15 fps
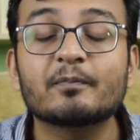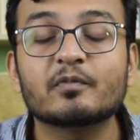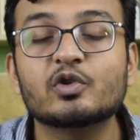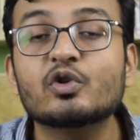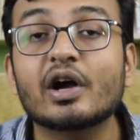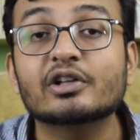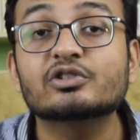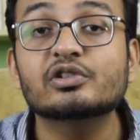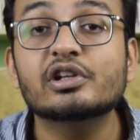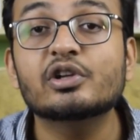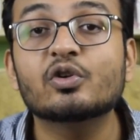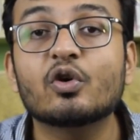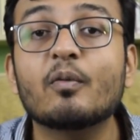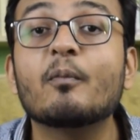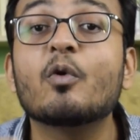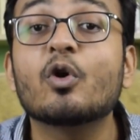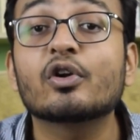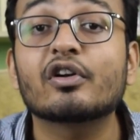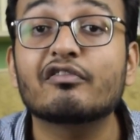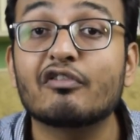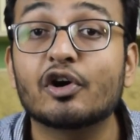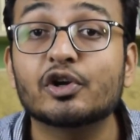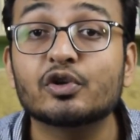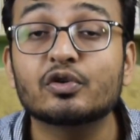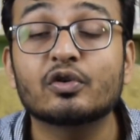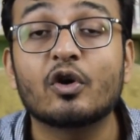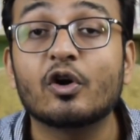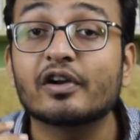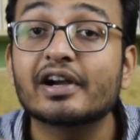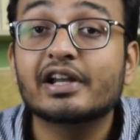you actually know more of what you
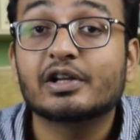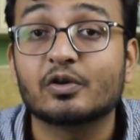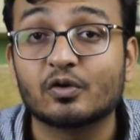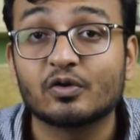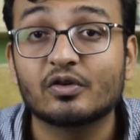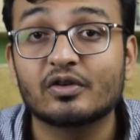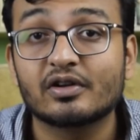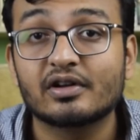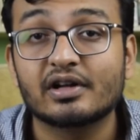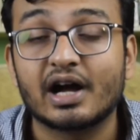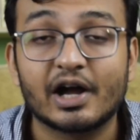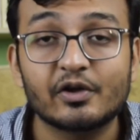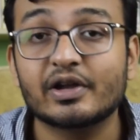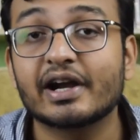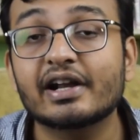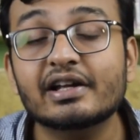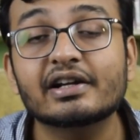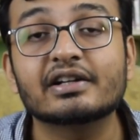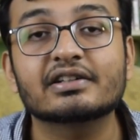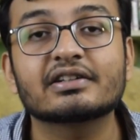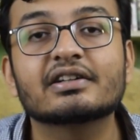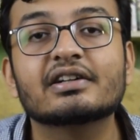already know. Are you getting it?